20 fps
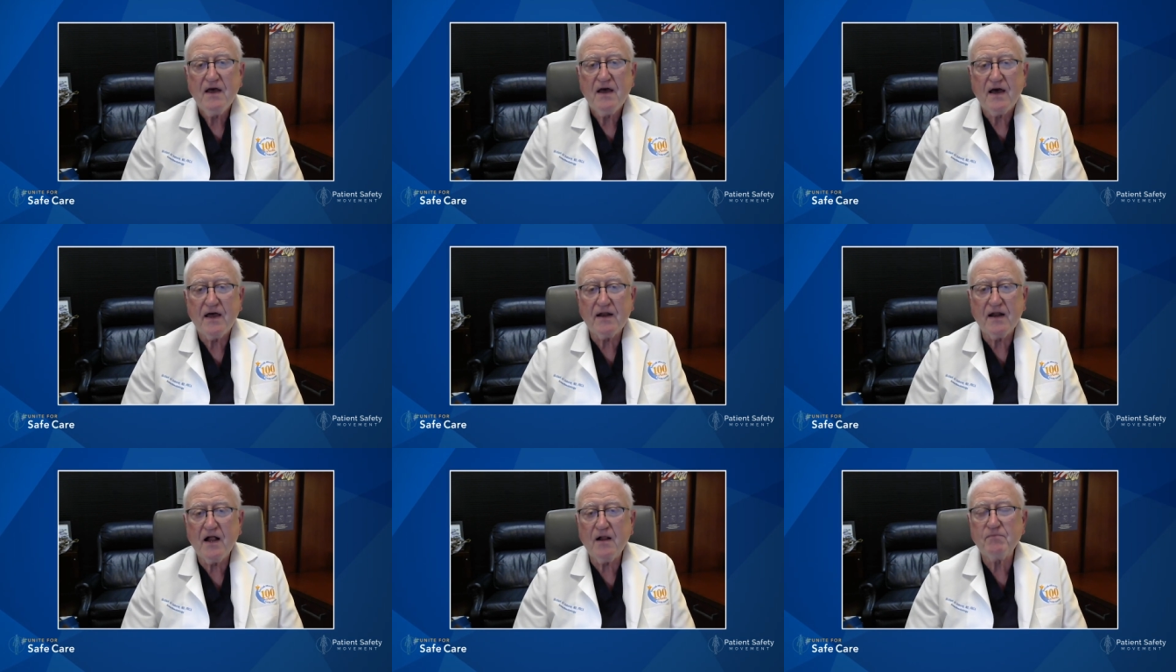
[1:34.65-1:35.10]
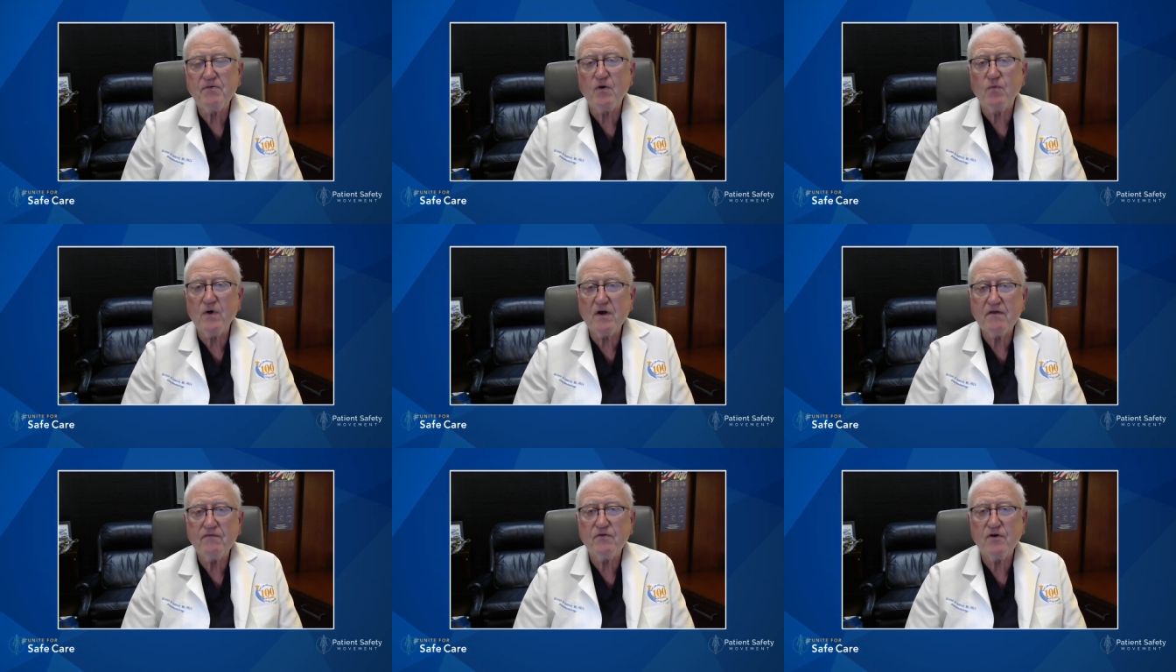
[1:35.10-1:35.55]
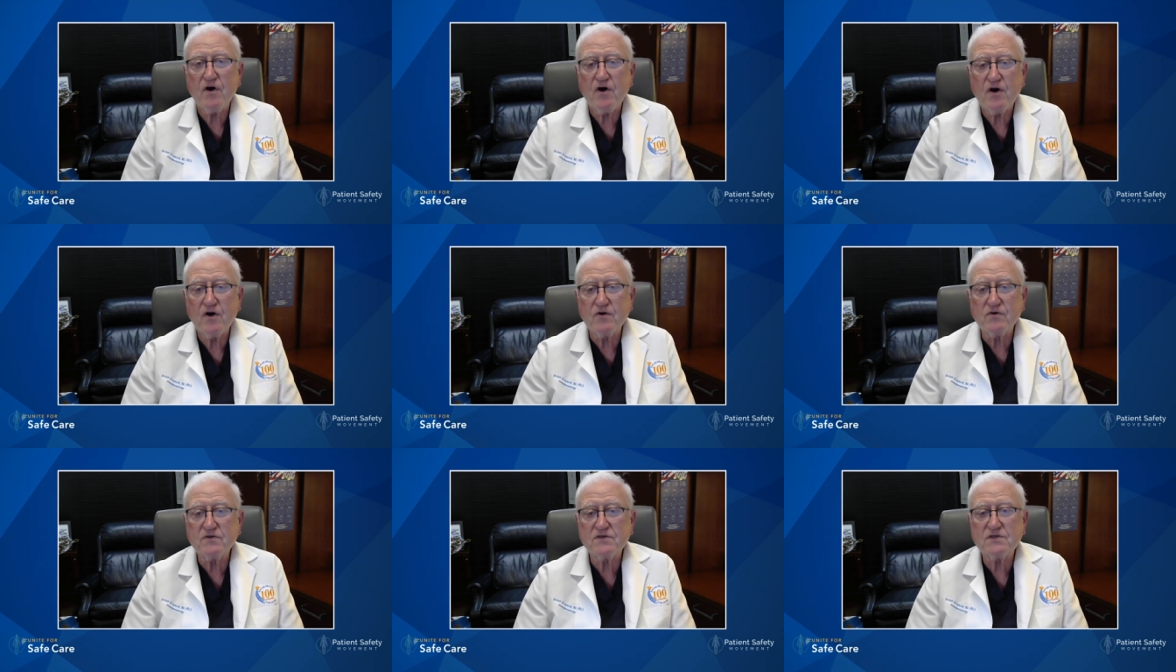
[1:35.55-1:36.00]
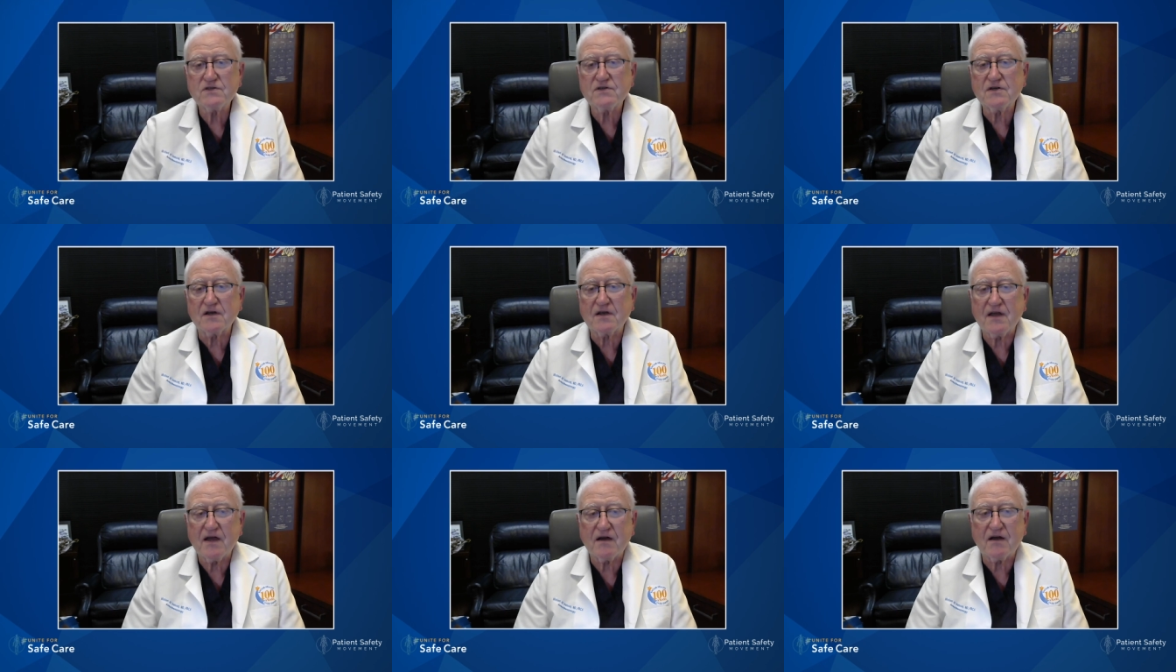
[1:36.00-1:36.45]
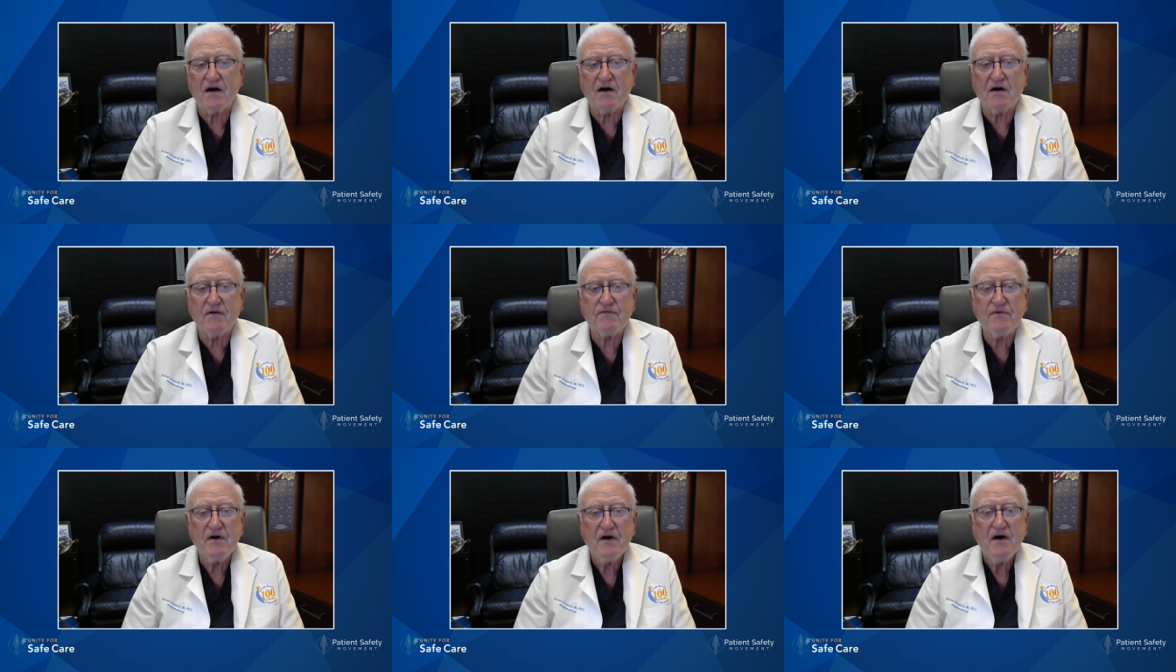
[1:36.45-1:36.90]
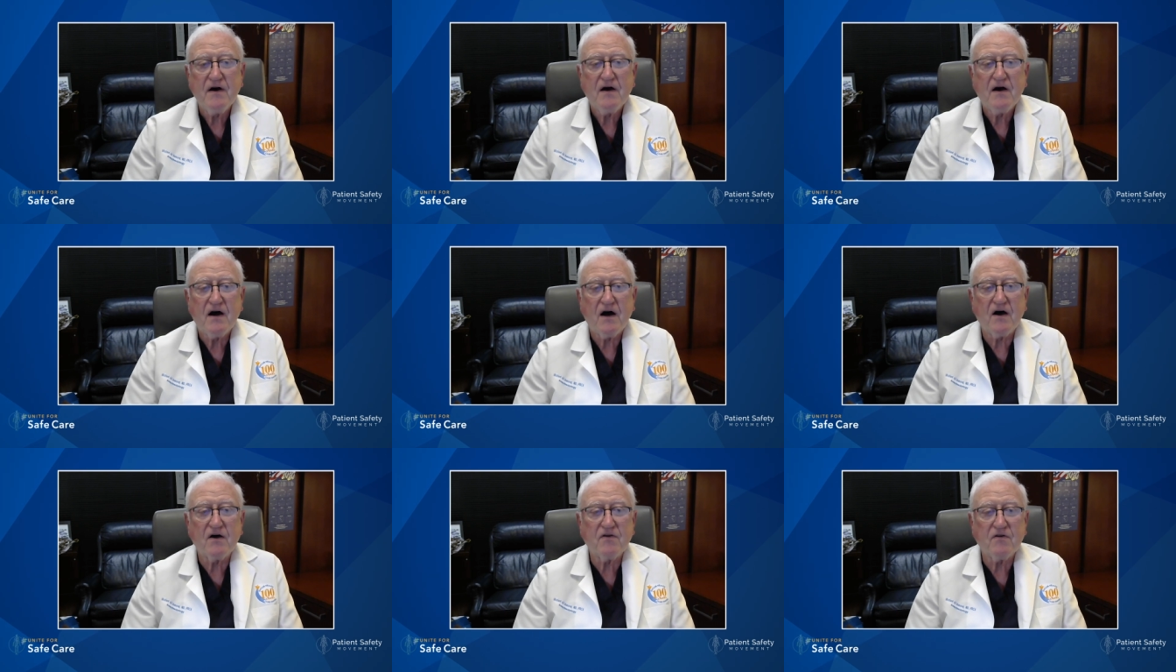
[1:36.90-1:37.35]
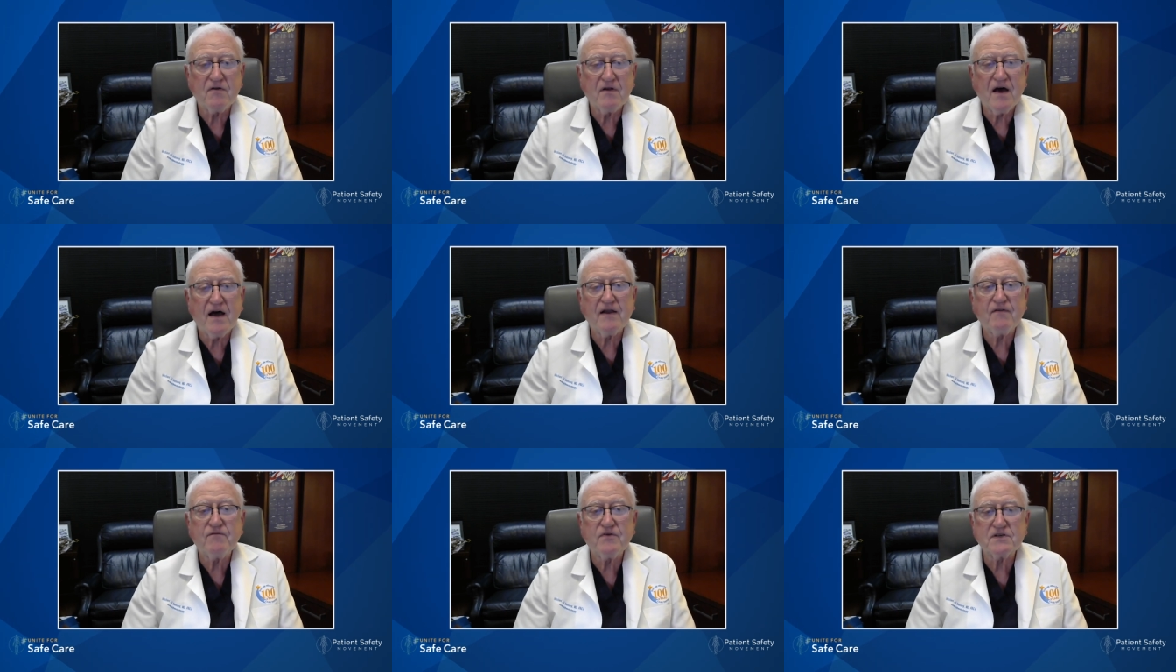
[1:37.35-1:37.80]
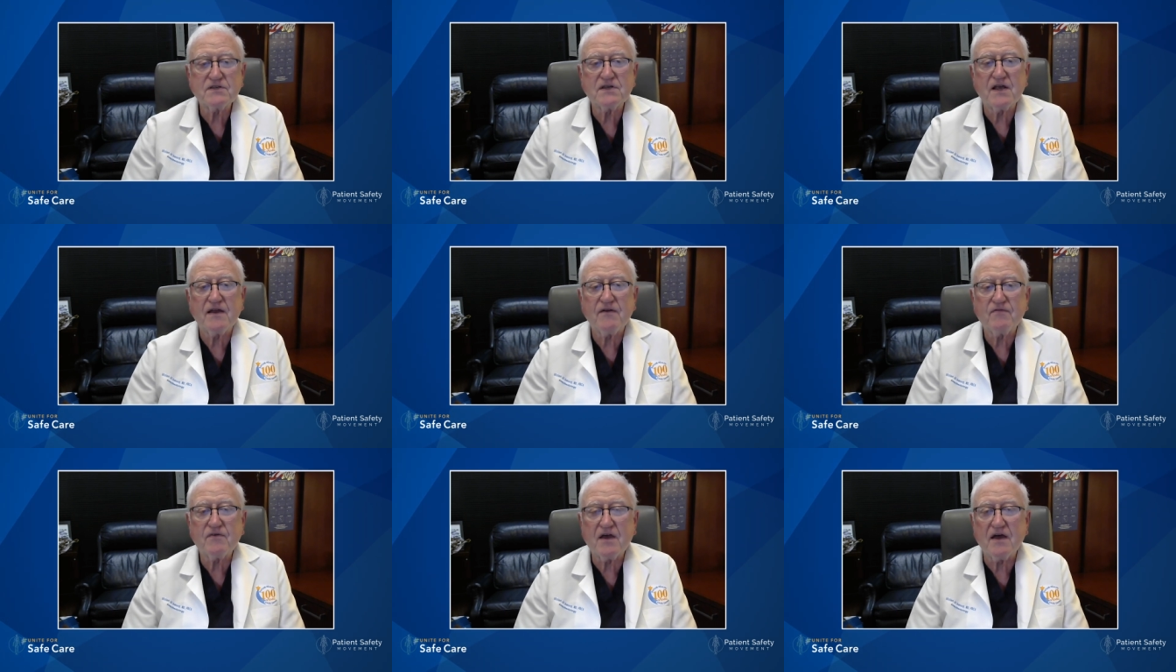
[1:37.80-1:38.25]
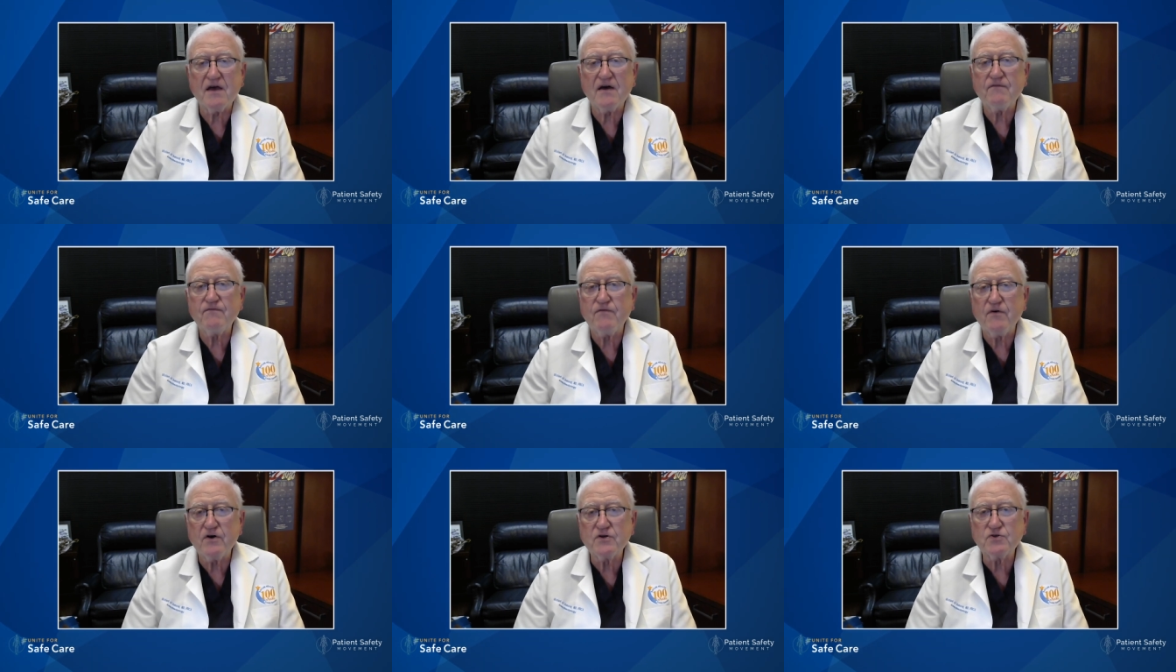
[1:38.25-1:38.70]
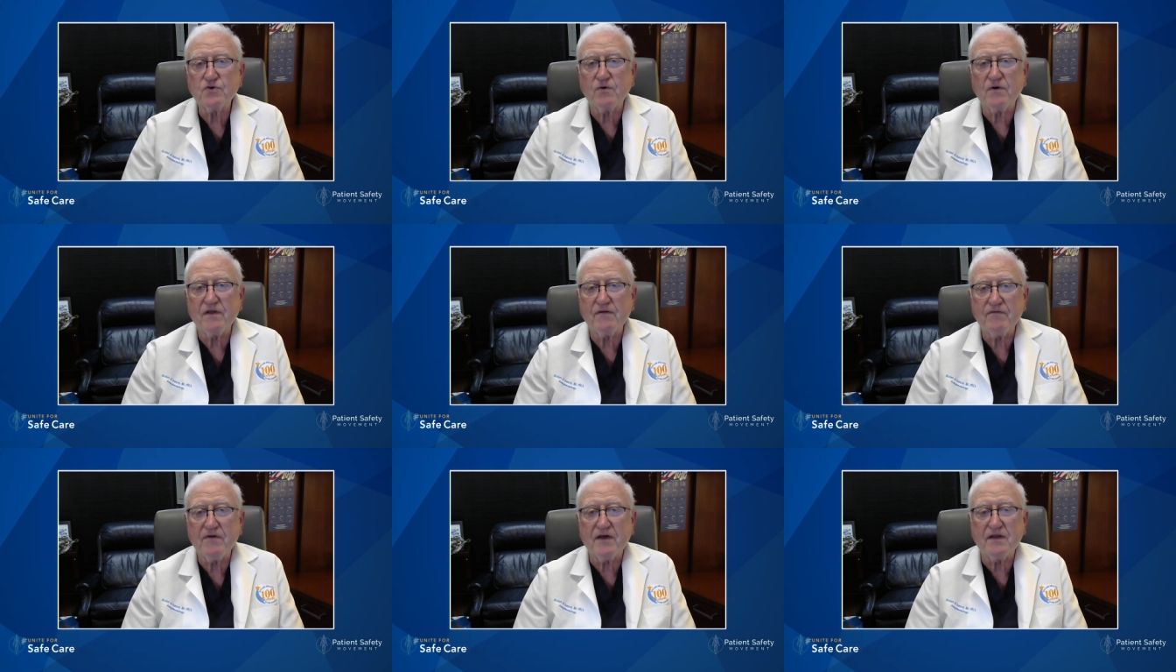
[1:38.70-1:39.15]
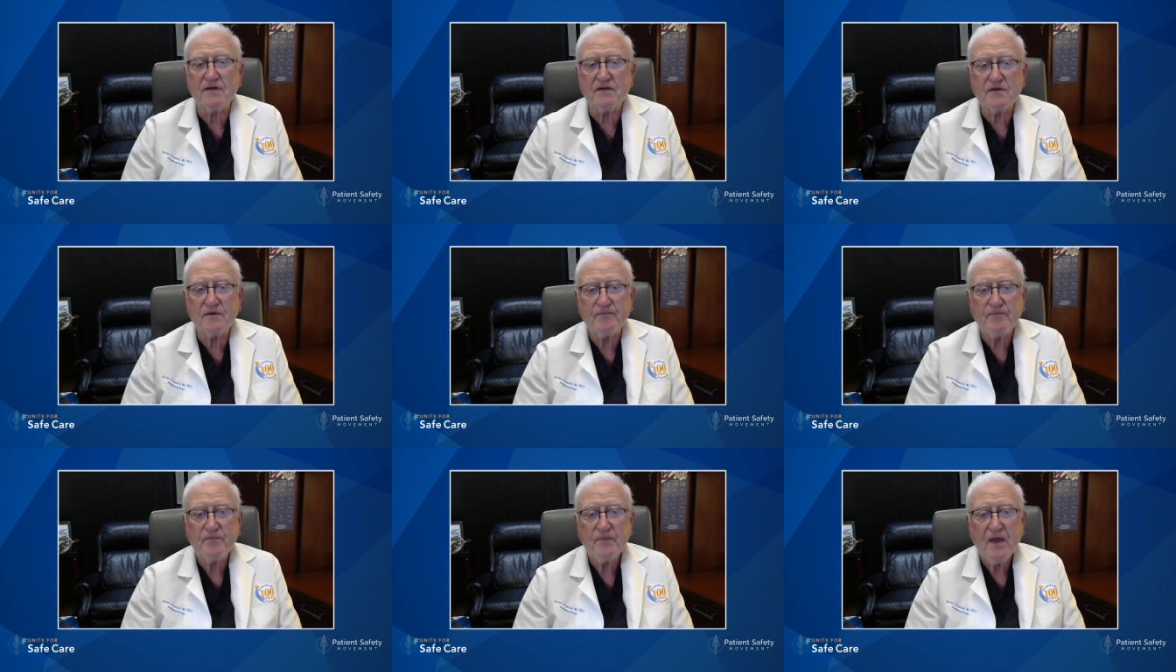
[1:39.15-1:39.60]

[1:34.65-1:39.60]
and I'll be one of your hosts to kick off our Unite for Safe Care virtual event.